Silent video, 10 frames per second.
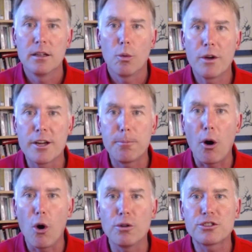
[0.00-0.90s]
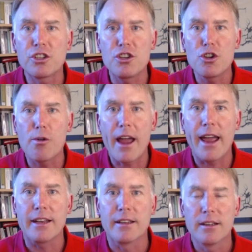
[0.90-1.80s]
We oppose the
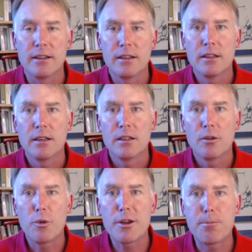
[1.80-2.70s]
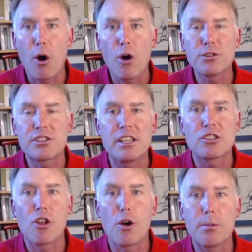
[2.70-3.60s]
UN. We oppose these
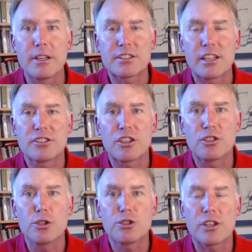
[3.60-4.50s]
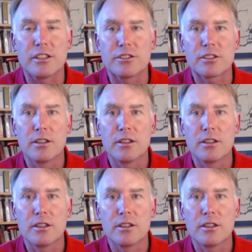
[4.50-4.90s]
globalist institutions.